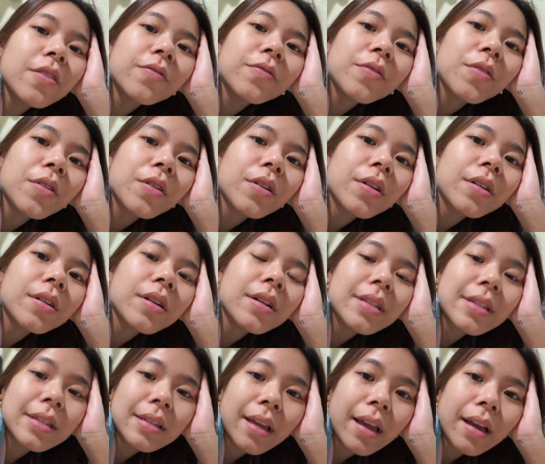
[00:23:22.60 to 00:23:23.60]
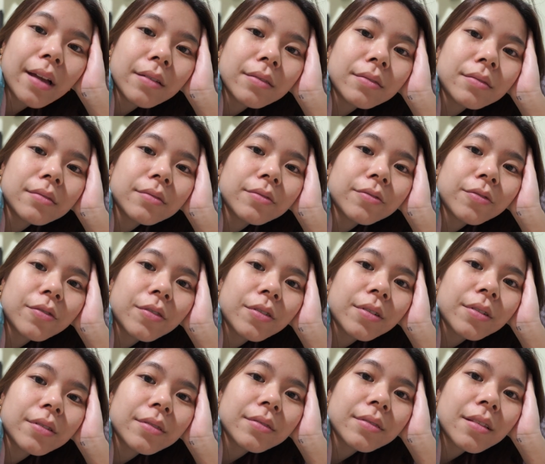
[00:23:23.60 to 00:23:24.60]
for a discount
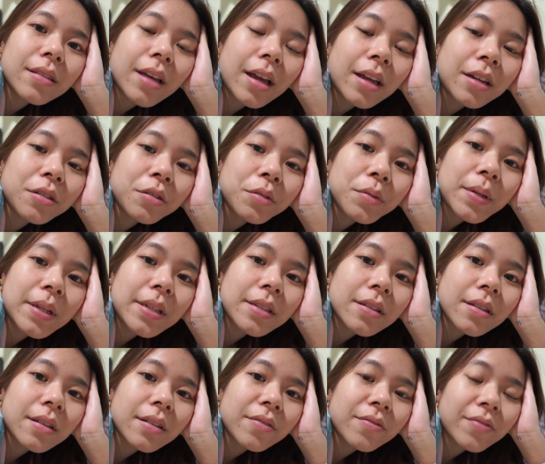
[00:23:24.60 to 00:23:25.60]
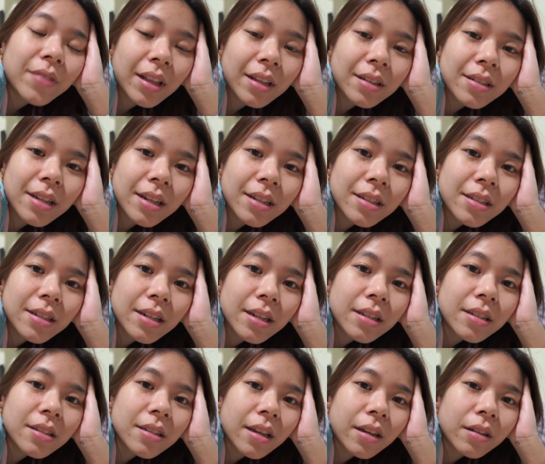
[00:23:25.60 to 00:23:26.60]
for the Ana Luisa Valentine's Day
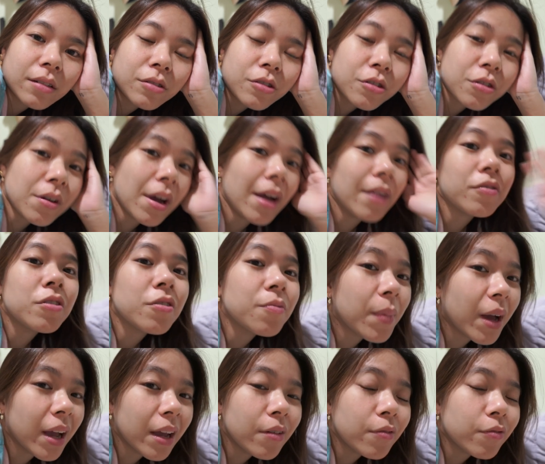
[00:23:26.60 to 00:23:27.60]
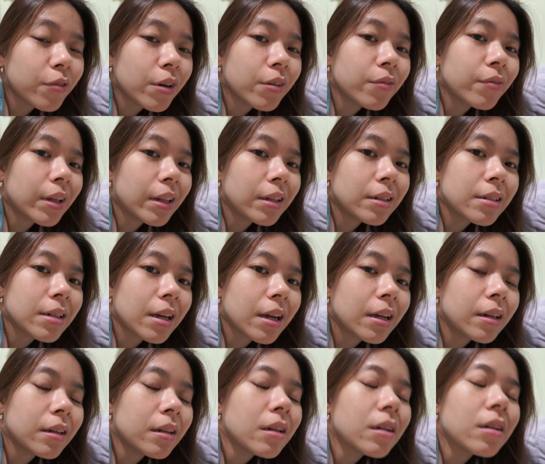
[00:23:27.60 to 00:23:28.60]
sale. You don't have to buy it for a
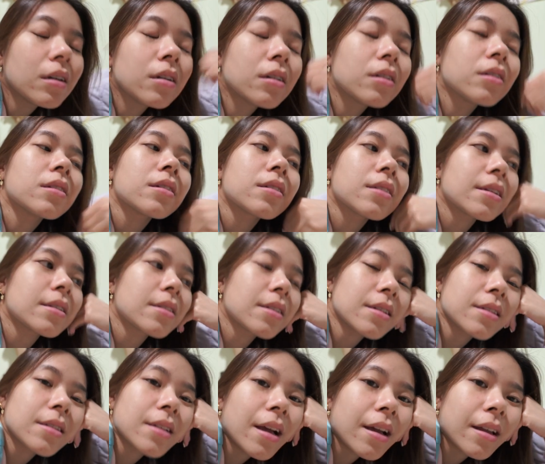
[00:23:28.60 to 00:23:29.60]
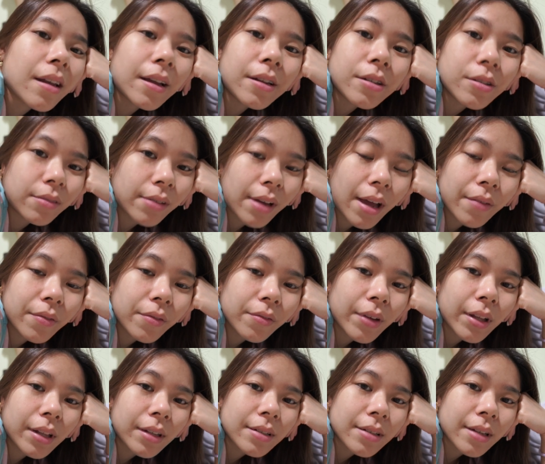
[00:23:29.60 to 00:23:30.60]
Valentine. Just as I said, I don't have a
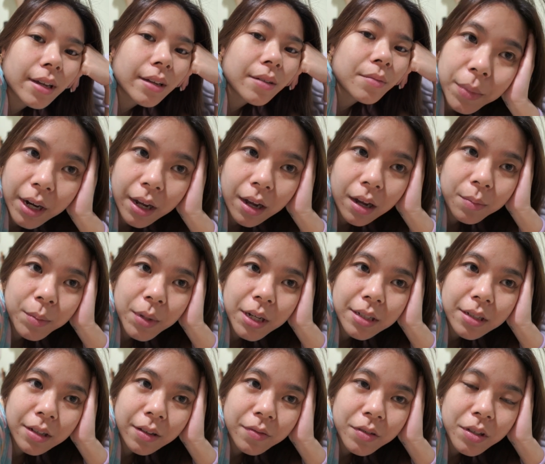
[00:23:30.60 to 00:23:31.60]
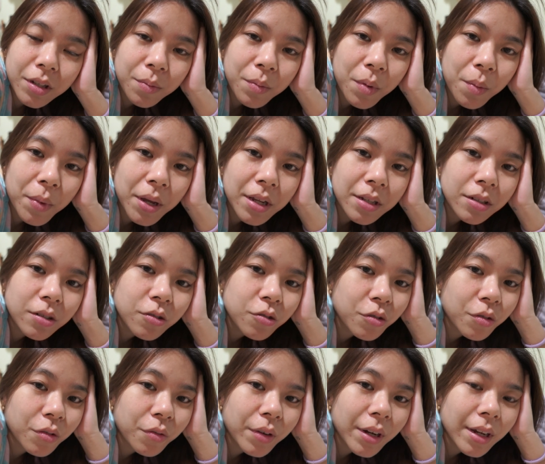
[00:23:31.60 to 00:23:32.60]
Valentine, but I got myself some amazing
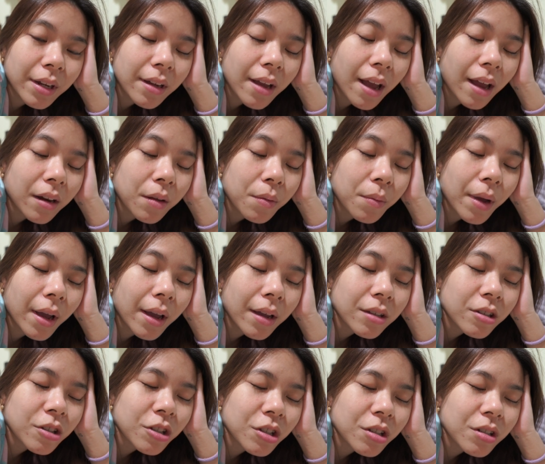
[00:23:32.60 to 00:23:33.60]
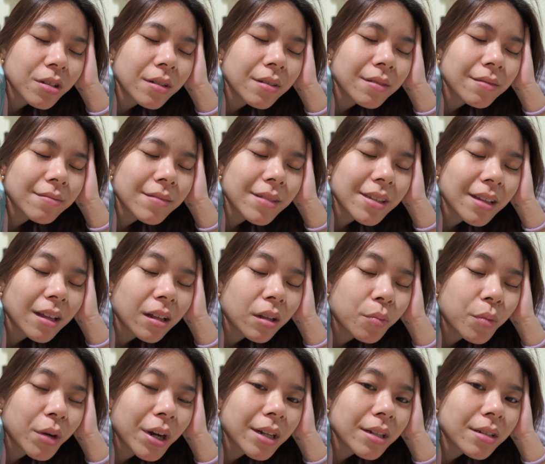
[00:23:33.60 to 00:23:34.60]
jewelry anyway, just to
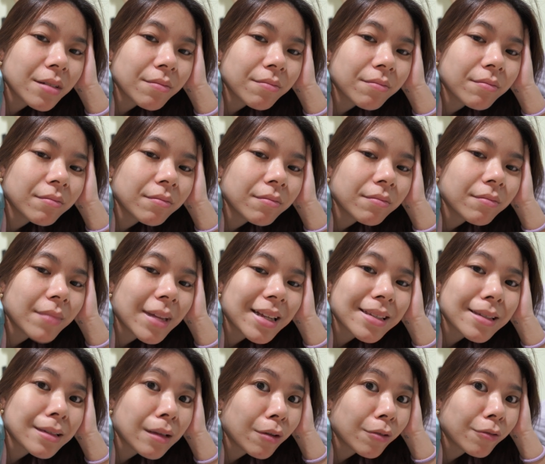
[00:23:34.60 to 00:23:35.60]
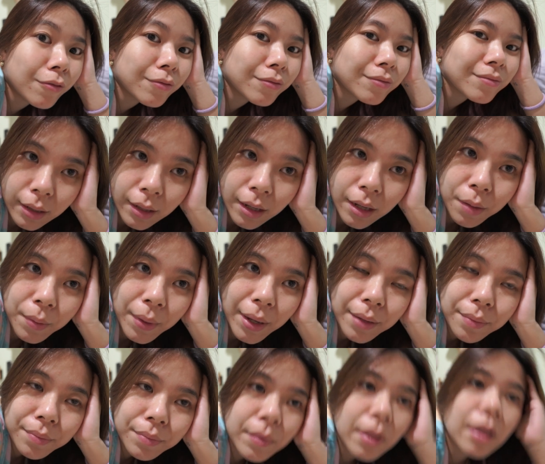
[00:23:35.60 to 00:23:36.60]
celebrate myself. Anyway,